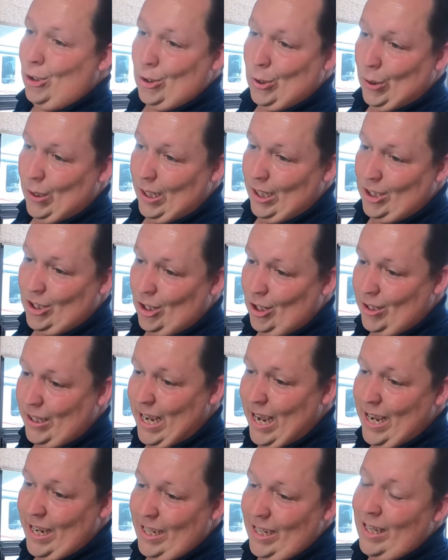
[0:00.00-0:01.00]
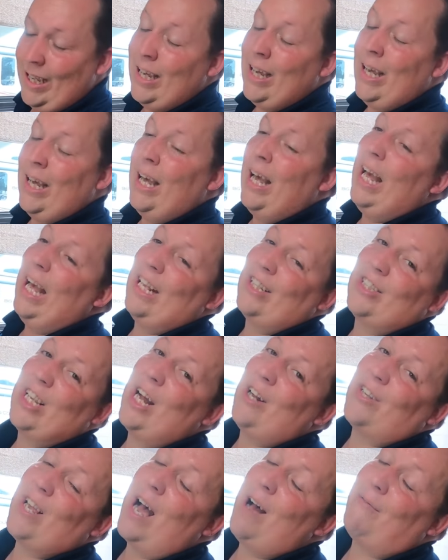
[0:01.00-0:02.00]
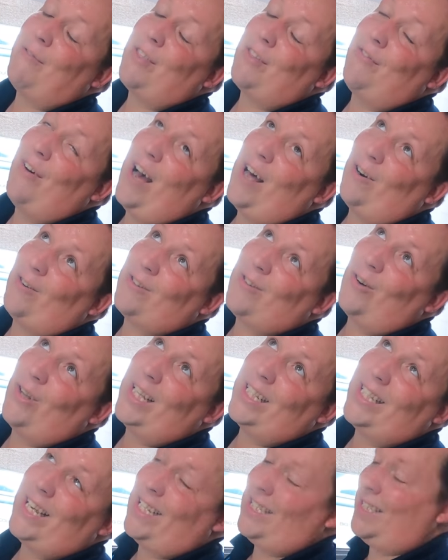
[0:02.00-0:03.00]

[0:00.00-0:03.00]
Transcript: on toilets all day. Yeah. It's now time for the final toilet